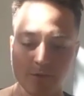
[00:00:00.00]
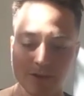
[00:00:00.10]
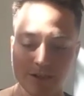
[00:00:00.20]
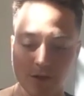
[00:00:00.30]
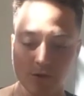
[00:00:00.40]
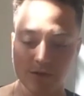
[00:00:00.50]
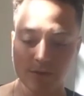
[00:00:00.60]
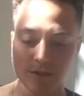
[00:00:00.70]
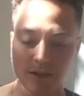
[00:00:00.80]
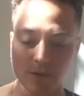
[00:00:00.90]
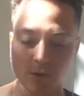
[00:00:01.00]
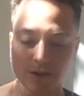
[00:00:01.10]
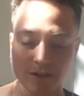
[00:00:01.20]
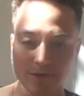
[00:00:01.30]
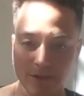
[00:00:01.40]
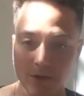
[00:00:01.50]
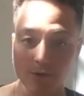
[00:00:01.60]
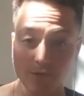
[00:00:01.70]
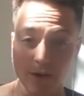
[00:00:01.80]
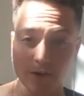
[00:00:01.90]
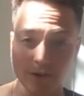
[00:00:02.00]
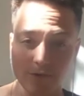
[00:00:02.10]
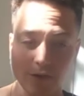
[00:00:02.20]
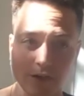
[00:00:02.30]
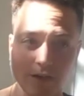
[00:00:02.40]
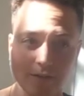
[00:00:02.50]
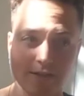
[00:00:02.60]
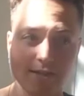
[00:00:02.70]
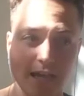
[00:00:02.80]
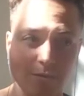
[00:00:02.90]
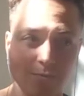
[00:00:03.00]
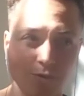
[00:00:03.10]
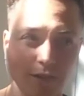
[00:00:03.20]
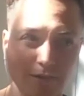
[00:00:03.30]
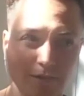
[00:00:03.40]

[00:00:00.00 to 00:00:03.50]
because ultimately we're going to feel very, very unstable if